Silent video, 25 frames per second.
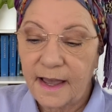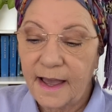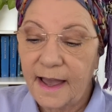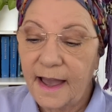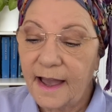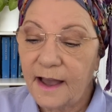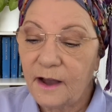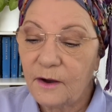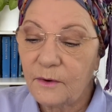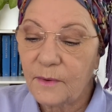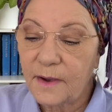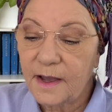
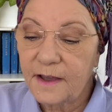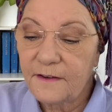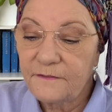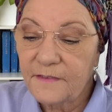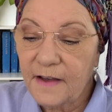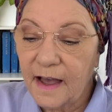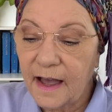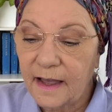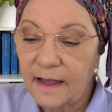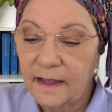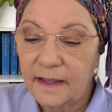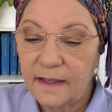
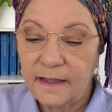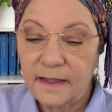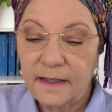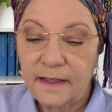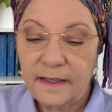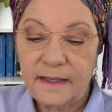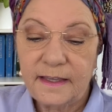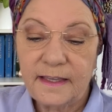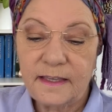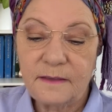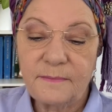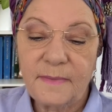However,
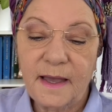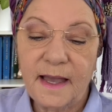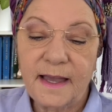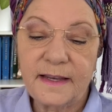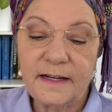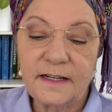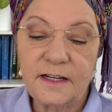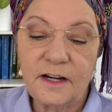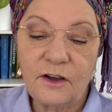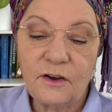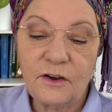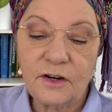he
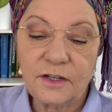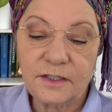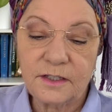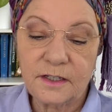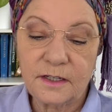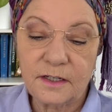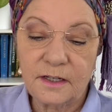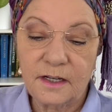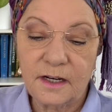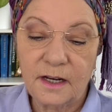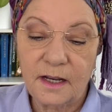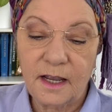may not
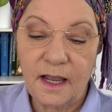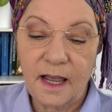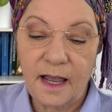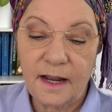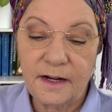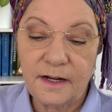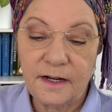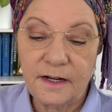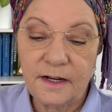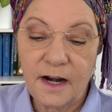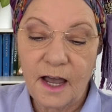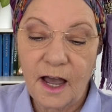
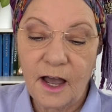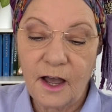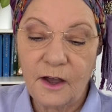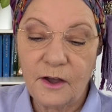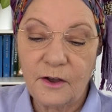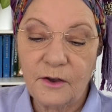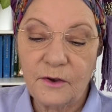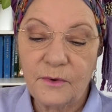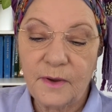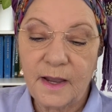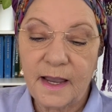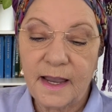
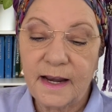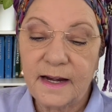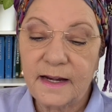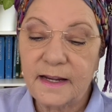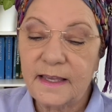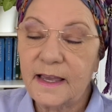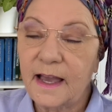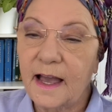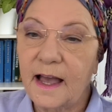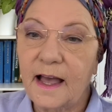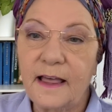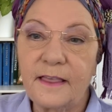know
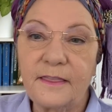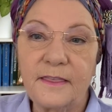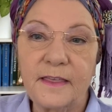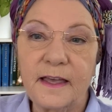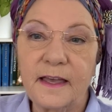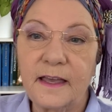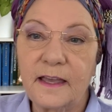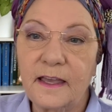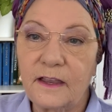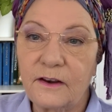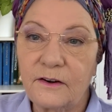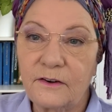any
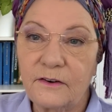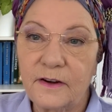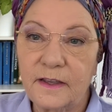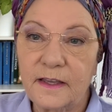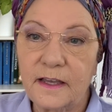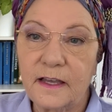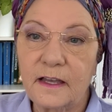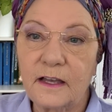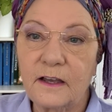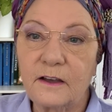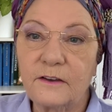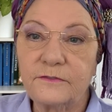other
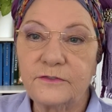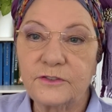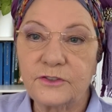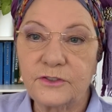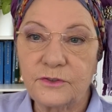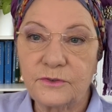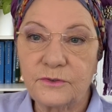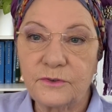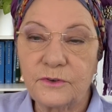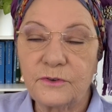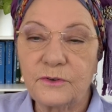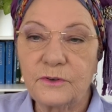area of
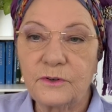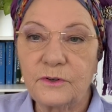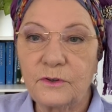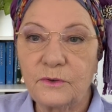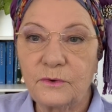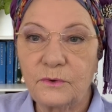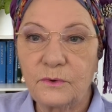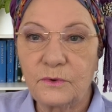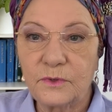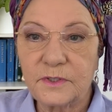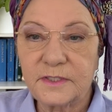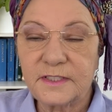Torah law.